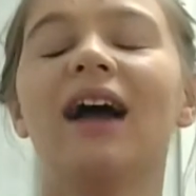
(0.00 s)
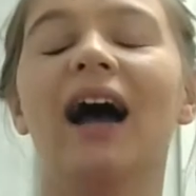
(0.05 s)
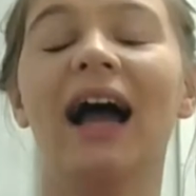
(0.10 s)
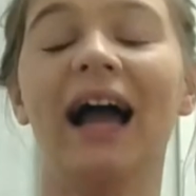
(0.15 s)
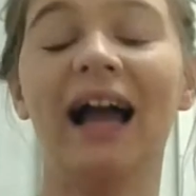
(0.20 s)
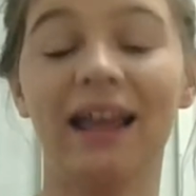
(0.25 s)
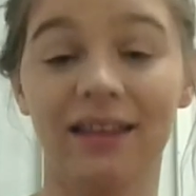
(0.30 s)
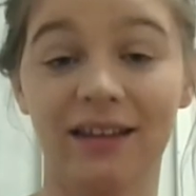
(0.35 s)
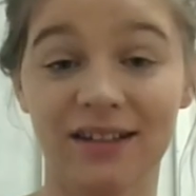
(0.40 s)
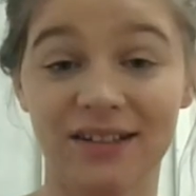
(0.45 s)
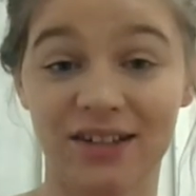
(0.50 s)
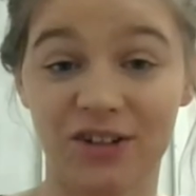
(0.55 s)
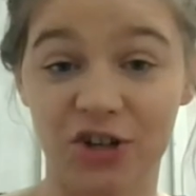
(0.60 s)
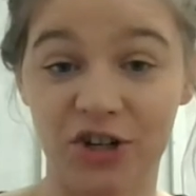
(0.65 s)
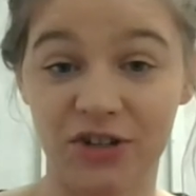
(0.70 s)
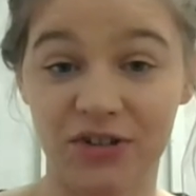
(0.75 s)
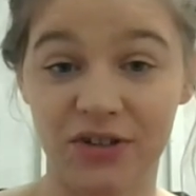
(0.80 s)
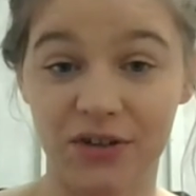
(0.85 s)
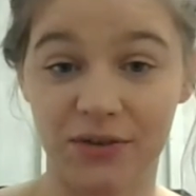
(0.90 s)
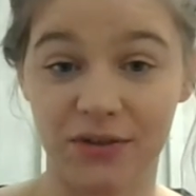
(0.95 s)
I highly
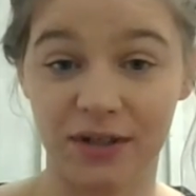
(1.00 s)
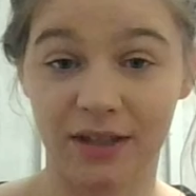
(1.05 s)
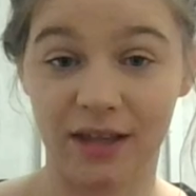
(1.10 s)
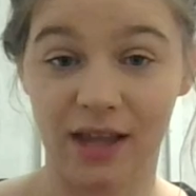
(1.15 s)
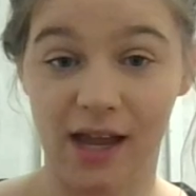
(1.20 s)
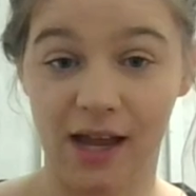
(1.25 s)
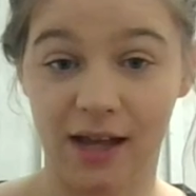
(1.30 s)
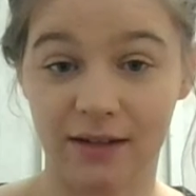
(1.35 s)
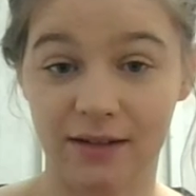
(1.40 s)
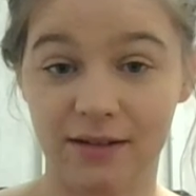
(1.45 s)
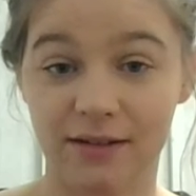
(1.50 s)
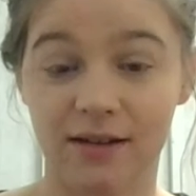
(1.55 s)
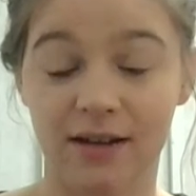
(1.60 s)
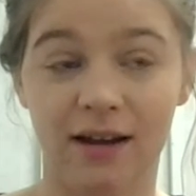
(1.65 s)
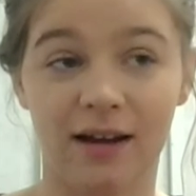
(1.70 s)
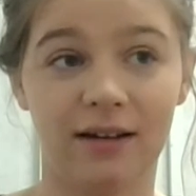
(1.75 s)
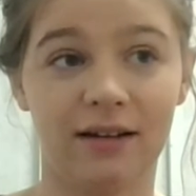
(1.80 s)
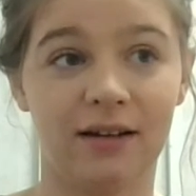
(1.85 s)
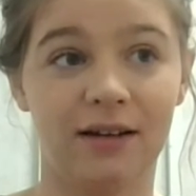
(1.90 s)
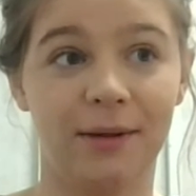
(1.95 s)
suggest using
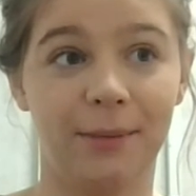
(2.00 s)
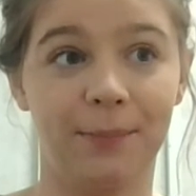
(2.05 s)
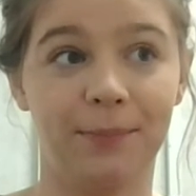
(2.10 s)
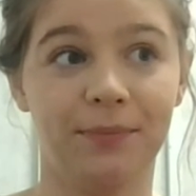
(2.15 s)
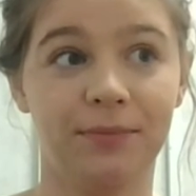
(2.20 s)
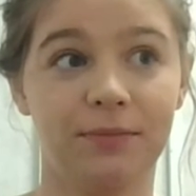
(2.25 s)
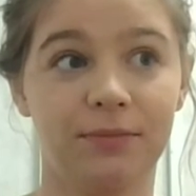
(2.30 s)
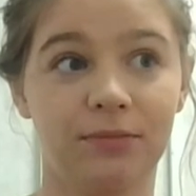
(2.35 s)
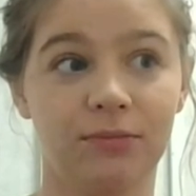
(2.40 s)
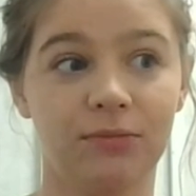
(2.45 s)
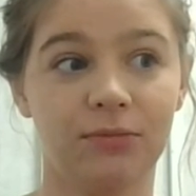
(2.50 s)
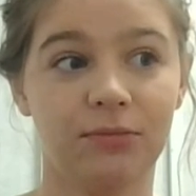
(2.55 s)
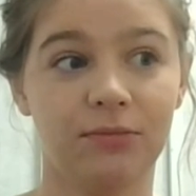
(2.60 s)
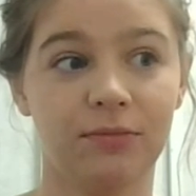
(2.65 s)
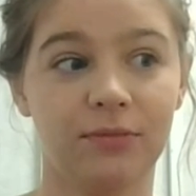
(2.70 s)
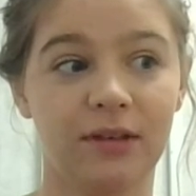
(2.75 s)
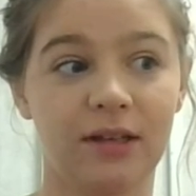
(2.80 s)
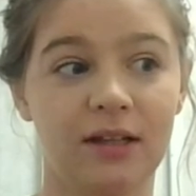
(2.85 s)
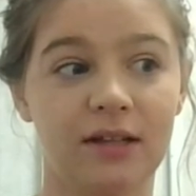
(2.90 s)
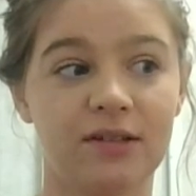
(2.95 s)
that. Um,
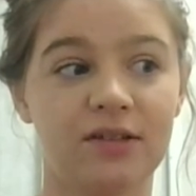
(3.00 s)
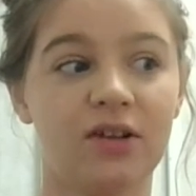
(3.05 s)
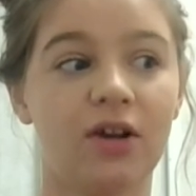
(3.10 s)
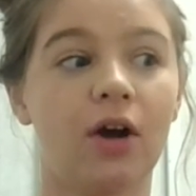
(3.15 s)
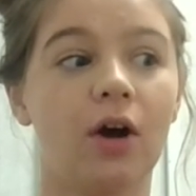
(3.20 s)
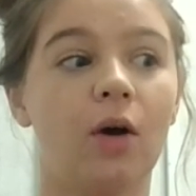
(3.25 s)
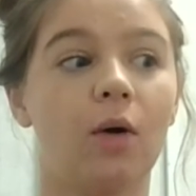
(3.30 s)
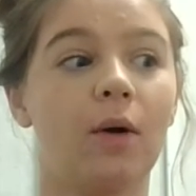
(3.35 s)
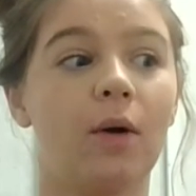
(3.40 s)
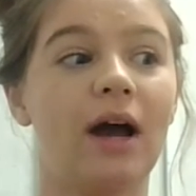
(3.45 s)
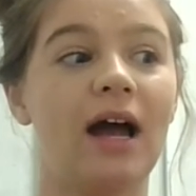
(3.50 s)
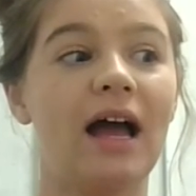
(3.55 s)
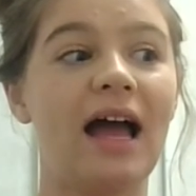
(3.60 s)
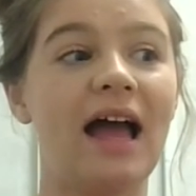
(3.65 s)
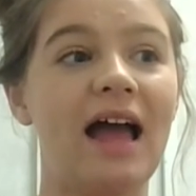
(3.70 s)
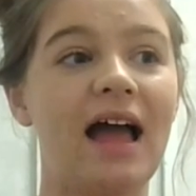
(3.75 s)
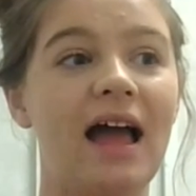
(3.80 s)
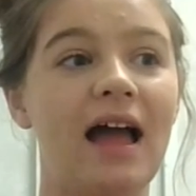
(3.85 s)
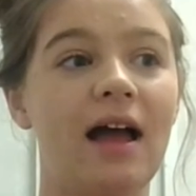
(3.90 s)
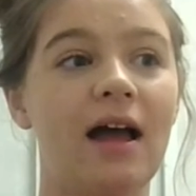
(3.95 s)
so
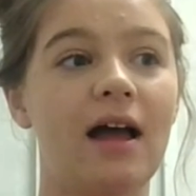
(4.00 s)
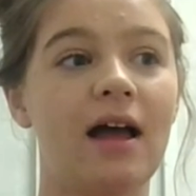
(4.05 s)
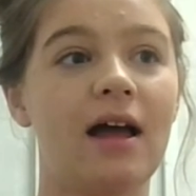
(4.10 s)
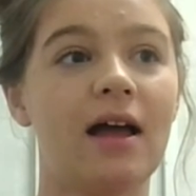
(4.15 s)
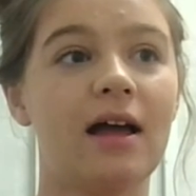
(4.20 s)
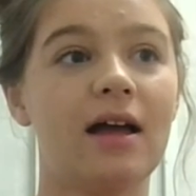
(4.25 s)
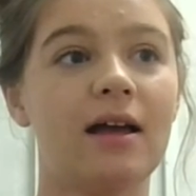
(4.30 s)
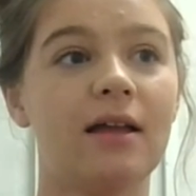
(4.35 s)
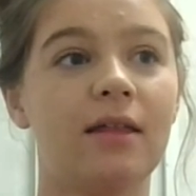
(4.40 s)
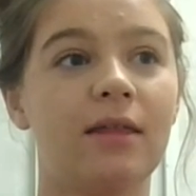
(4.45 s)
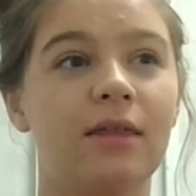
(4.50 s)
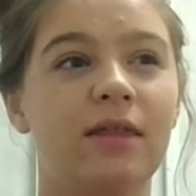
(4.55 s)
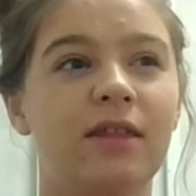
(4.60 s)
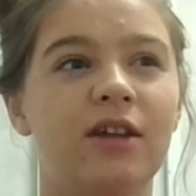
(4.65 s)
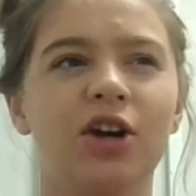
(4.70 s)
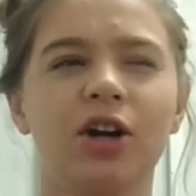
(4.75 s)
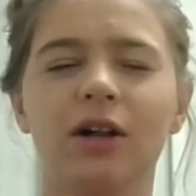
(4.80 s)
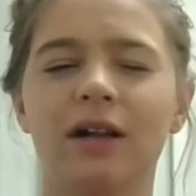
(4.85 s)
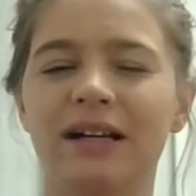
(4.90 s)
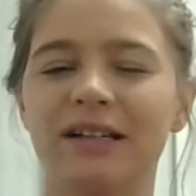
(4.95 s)

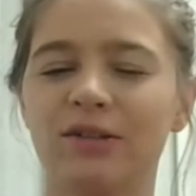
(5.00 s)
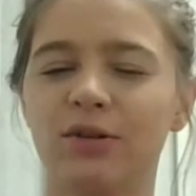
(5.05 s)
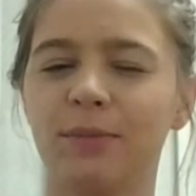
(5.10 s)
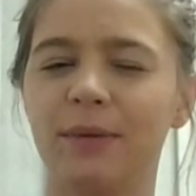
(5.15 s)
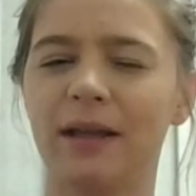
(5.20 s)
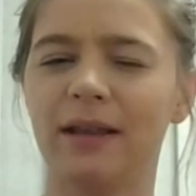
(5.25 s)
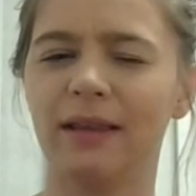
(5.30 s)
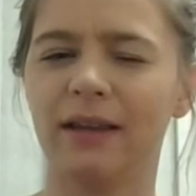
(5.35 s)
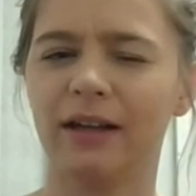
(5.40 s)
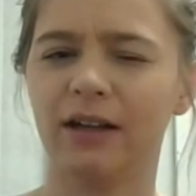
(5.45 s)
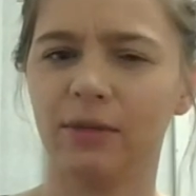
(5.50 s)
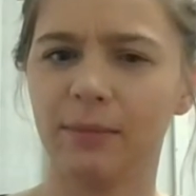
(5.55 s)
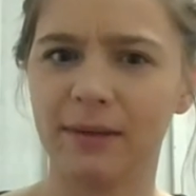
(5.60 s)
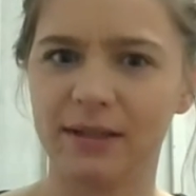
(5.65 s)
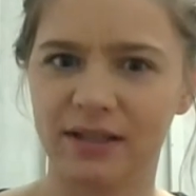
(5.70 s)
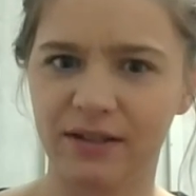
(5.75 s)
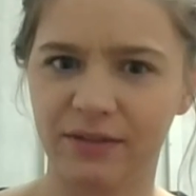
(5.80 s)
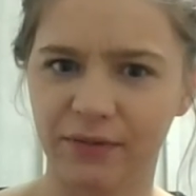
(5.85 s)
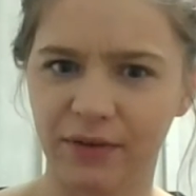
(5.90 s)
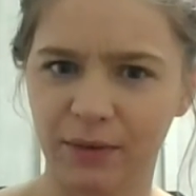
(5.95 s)
your class will be a little
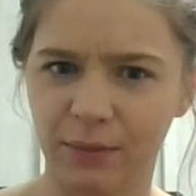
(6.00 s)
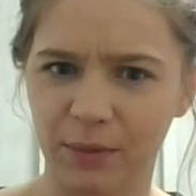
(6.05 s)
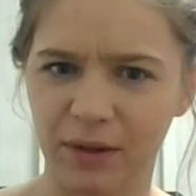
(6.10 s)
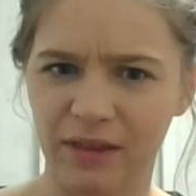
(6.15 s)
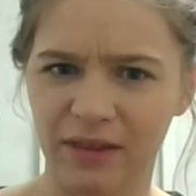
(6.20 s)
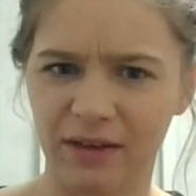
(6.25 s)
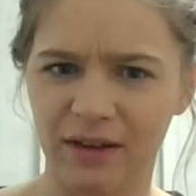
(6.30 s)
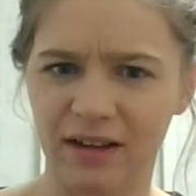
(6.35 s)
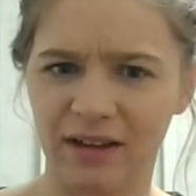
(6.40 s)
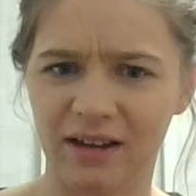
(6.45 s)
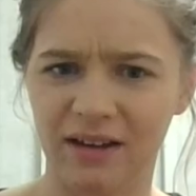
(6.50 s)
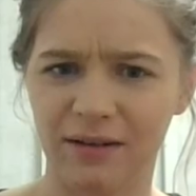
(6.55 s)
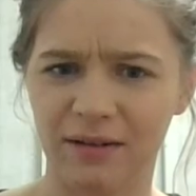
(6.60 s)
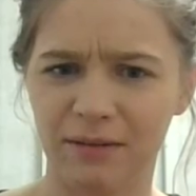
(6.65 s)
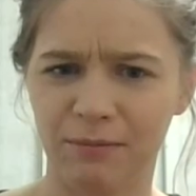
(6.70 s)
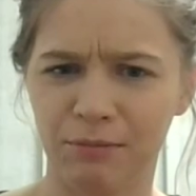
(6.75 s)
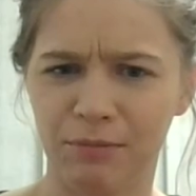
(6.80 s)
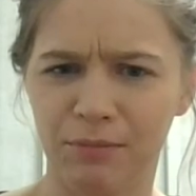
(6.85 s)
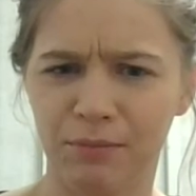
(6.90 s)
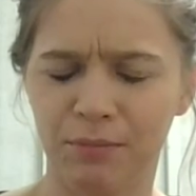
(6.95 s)
bit different with the
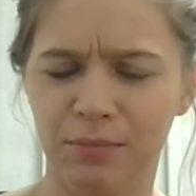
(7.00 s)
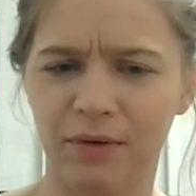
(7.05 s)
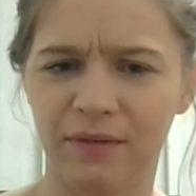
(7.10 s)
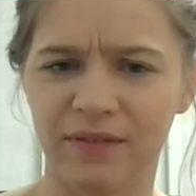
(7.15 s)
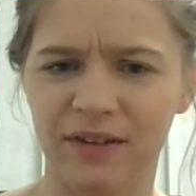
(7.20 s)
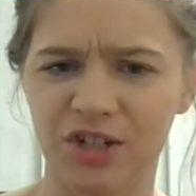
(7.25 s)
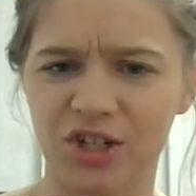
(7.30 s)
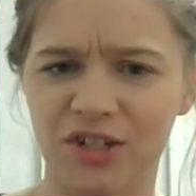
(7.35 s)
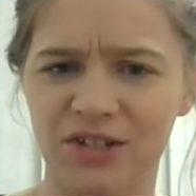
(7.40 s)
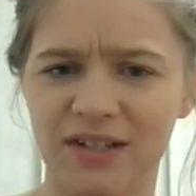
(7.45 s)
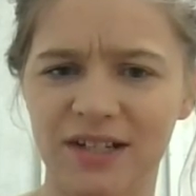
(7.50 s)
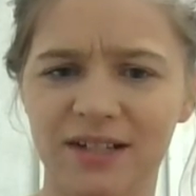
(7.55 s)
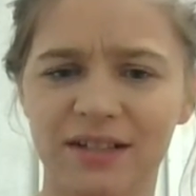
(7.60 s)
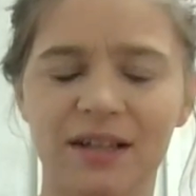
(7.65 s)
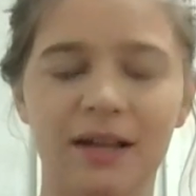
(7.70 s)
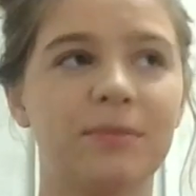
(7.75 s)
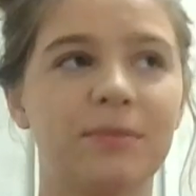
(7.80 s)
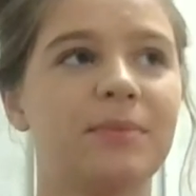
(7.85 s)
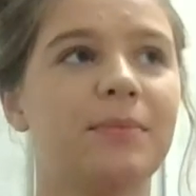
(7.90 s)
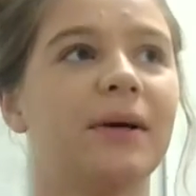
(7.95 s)
proficiency
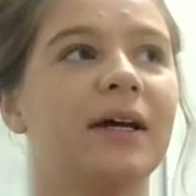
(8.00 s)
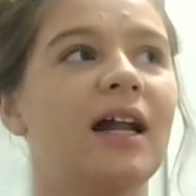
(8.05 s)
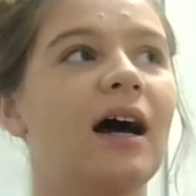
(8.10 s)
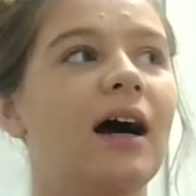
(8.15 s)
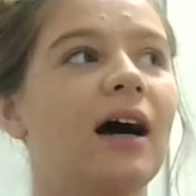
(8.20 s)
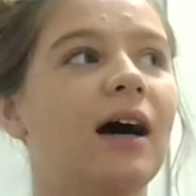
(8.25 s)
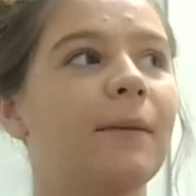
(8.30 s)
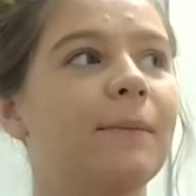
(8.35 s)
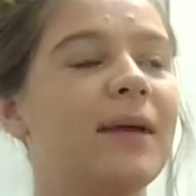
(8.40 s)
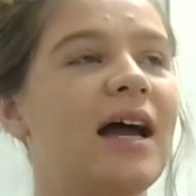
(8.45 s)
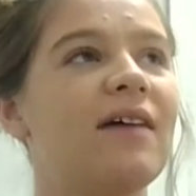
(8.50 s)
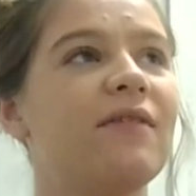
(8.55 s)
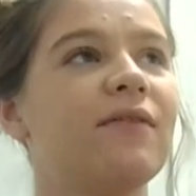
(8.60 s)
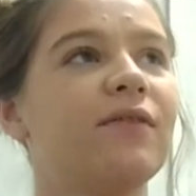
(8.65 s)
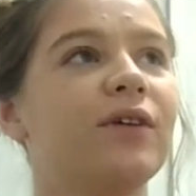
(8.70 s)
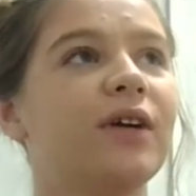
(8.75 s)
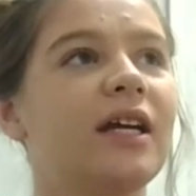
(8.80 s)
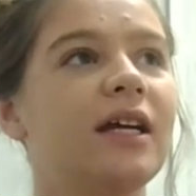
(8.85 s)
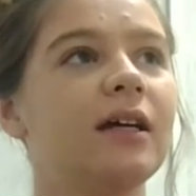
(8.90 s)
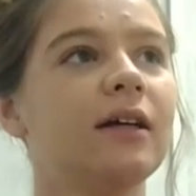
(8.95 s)
exams, but um,
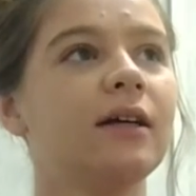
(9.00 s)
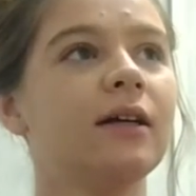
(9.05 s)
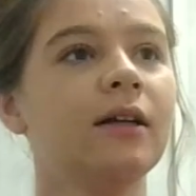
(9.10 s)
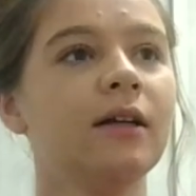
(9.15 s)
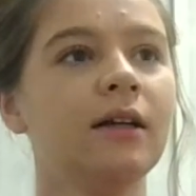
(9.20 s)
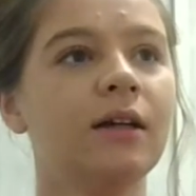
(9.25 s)
every